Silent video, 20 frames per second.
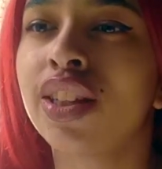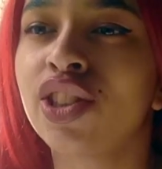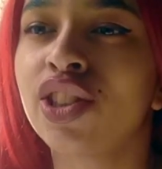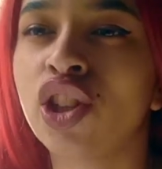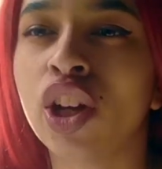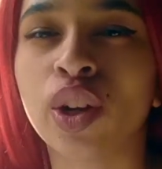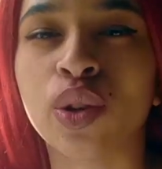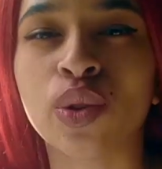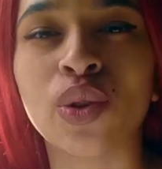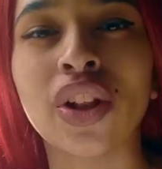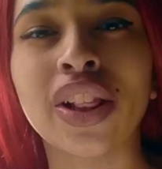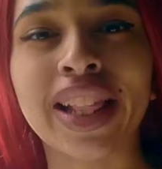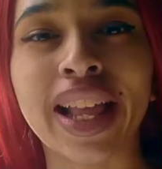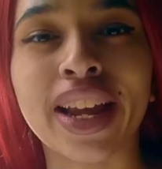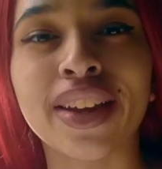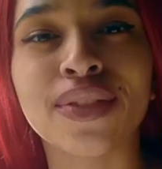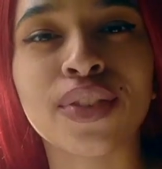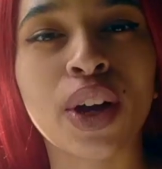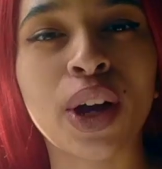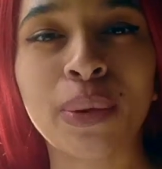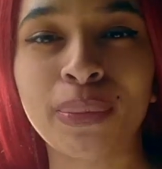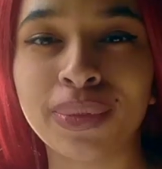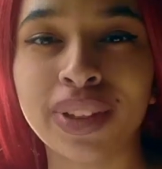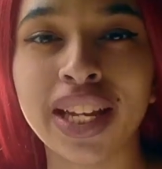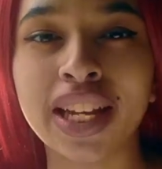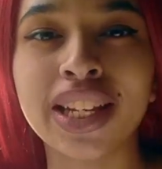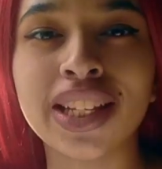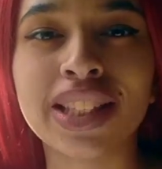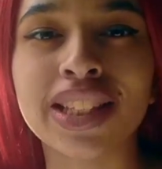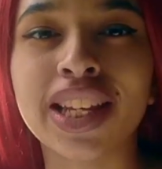life
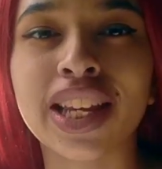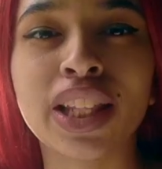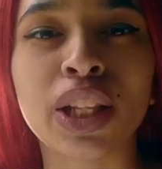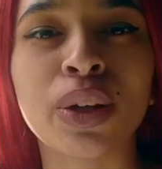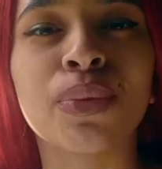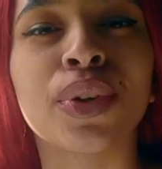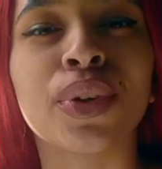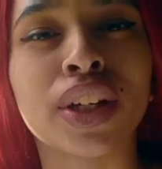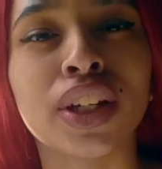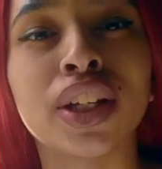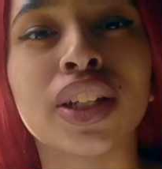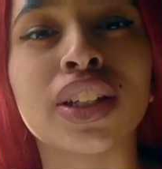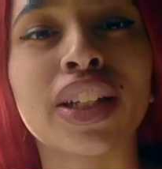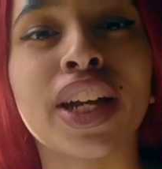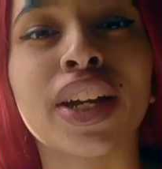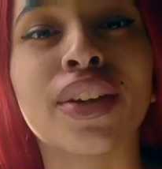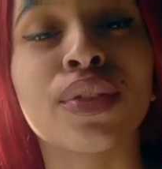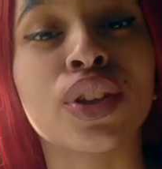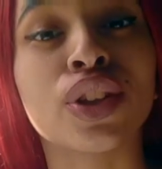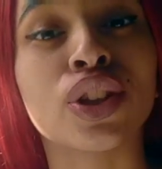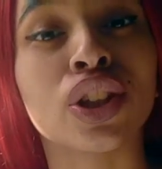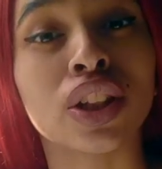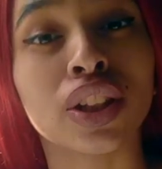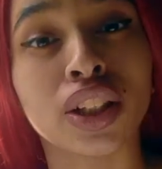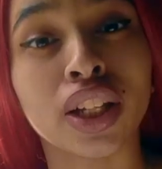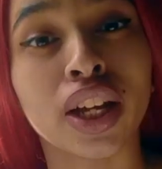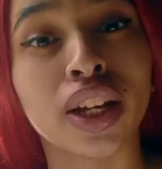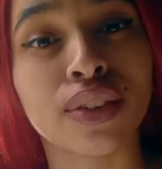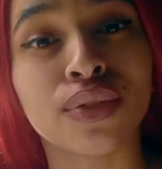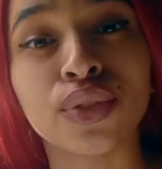updates, and then we're going to dive into
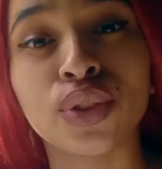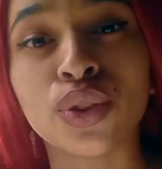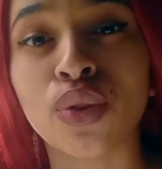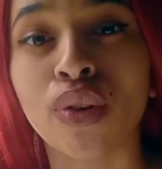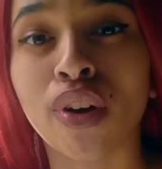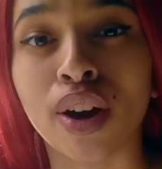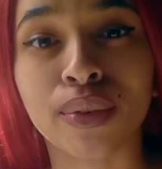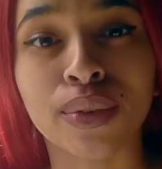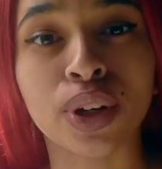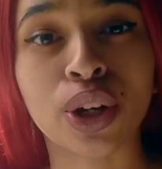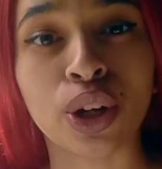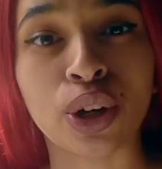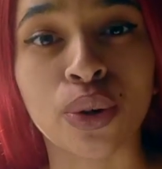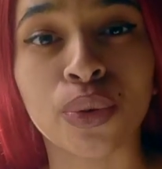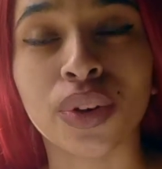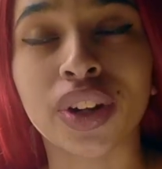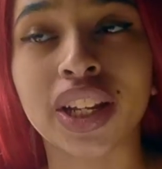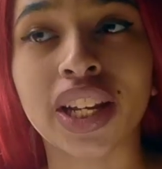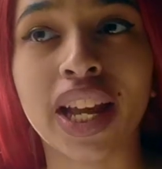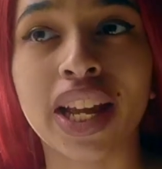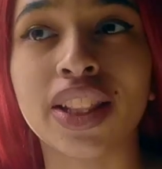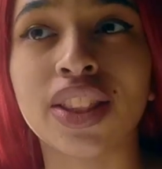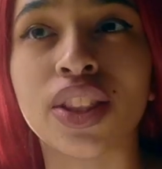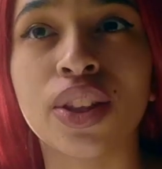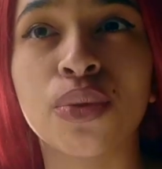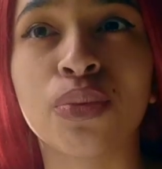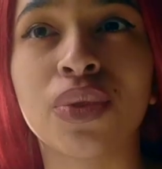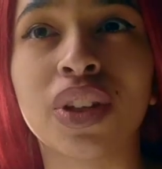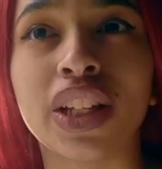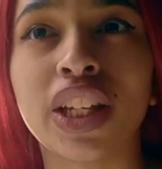love. You already know we're going to end
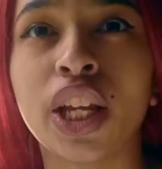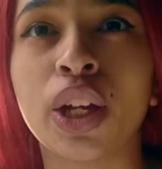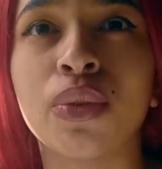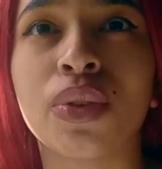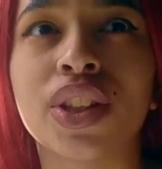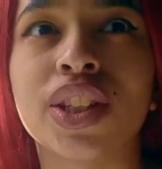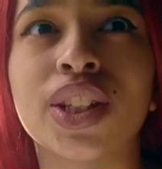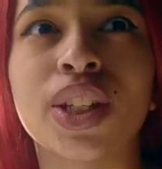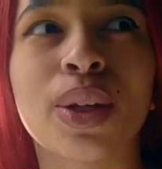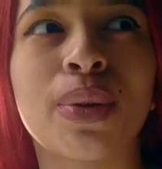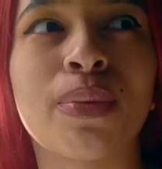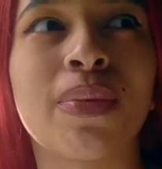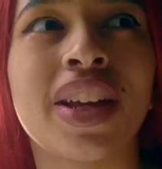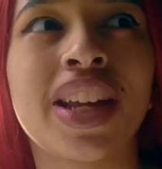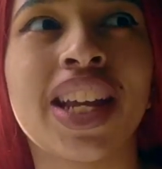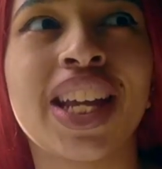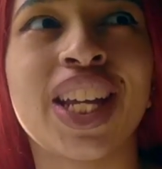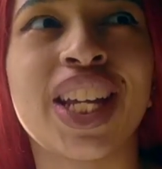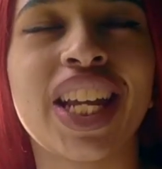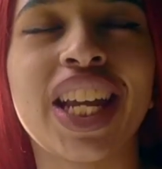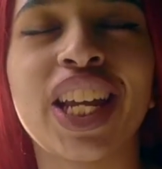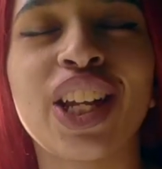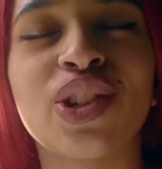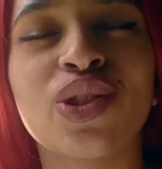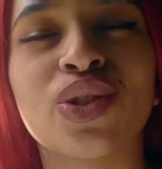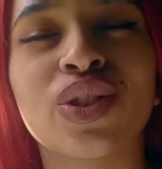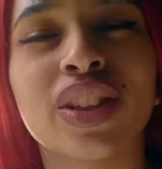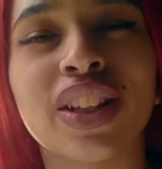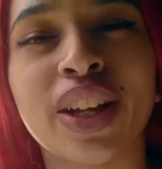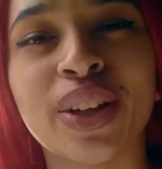the reading with some
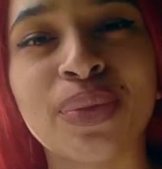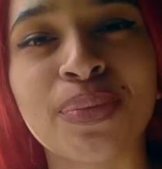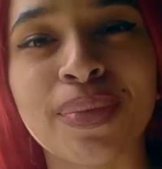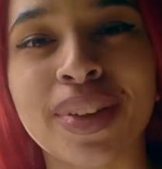angel love